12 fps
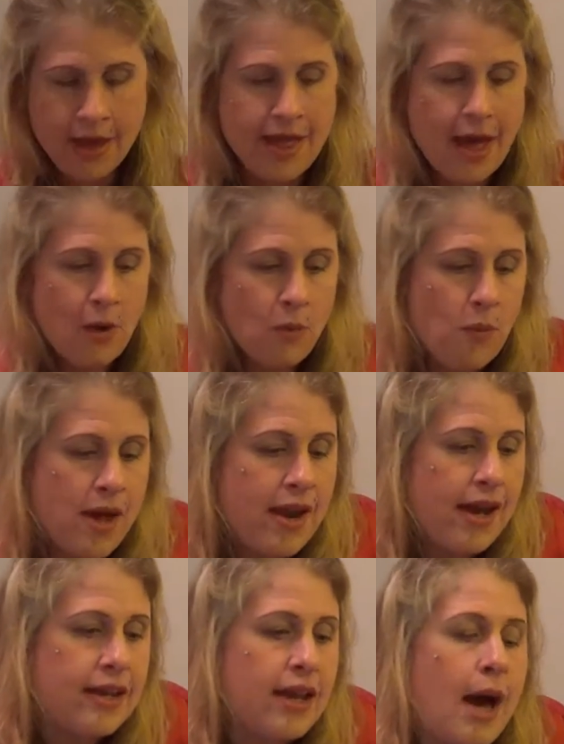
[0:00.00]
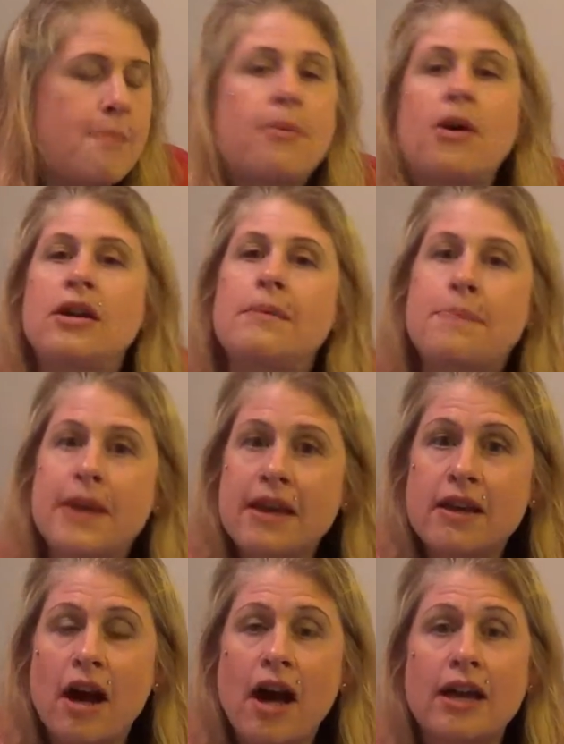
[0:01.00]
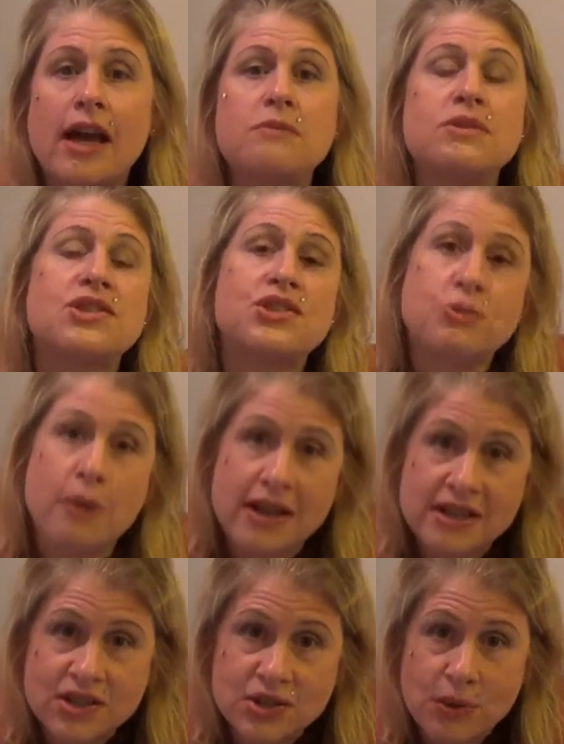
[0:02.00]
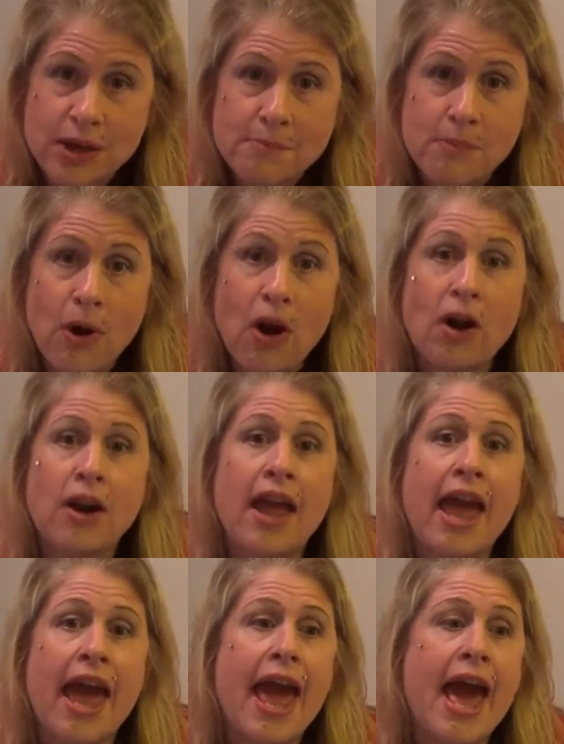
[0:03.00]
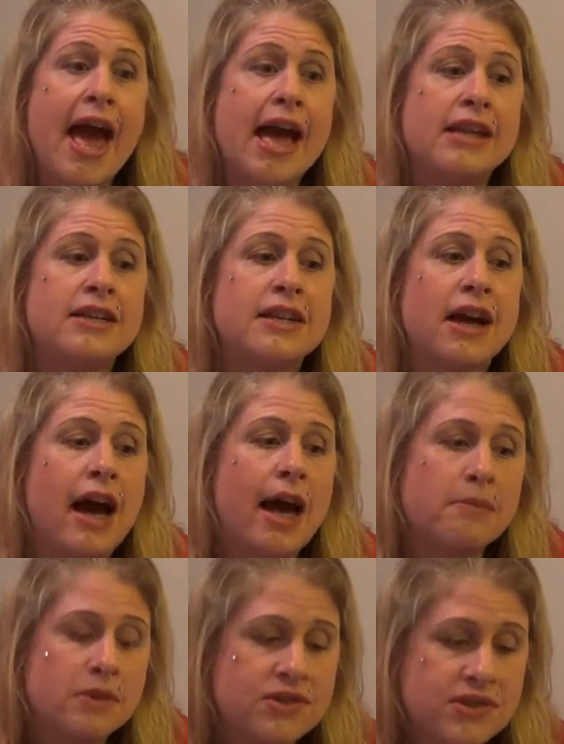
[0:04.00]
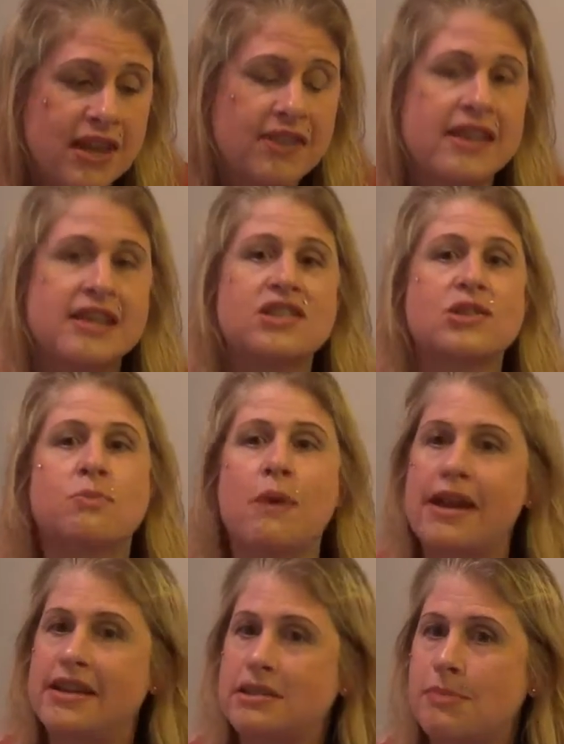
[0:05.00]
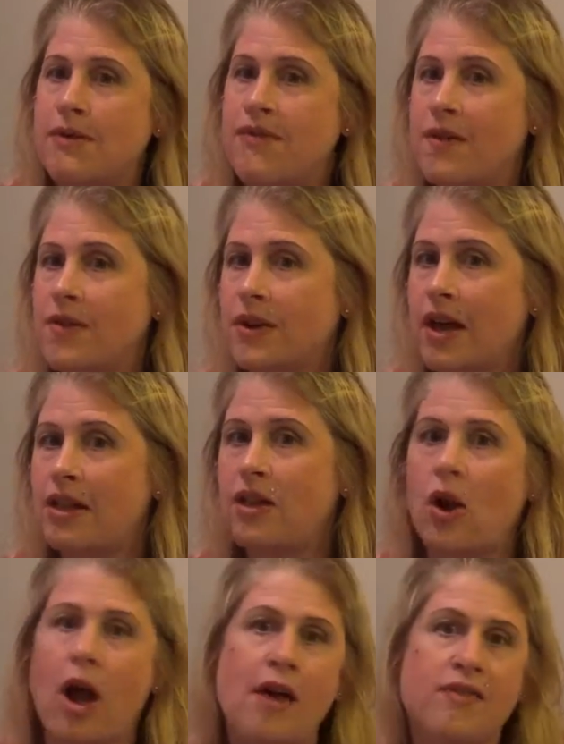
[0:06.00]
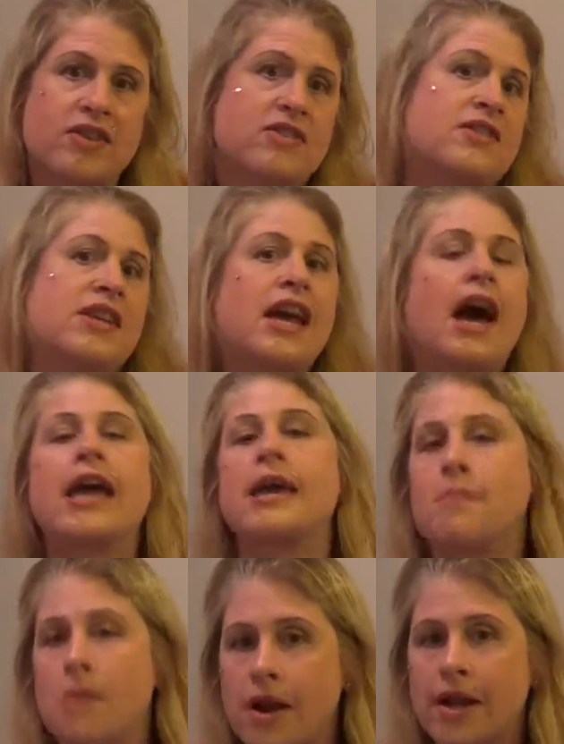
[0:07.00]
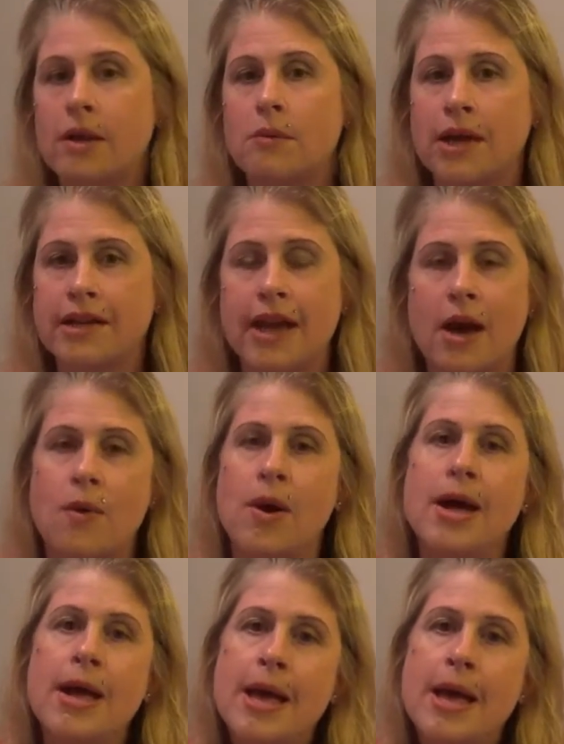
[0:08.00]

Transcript: Now, when I got burned at Peacock, I was as red as Zoidberg, and I will say this, red is my favorite color. Obviously, I am wearing it right now,